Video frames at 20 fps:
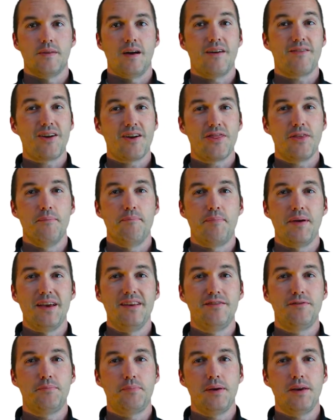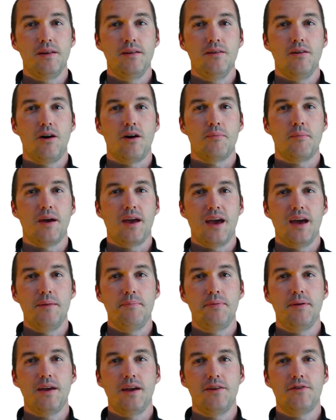I've got the base pin on my
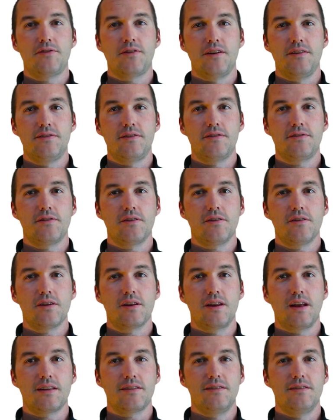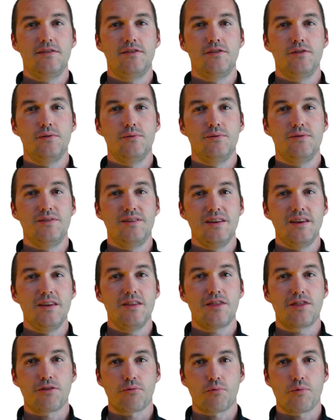NPN transistor connected to
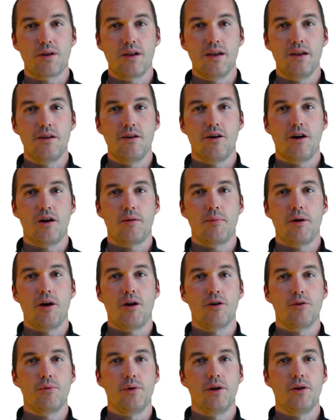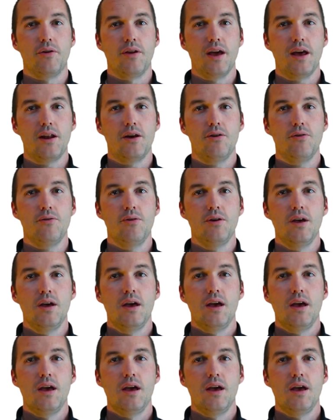D3 on my Arduino Nano,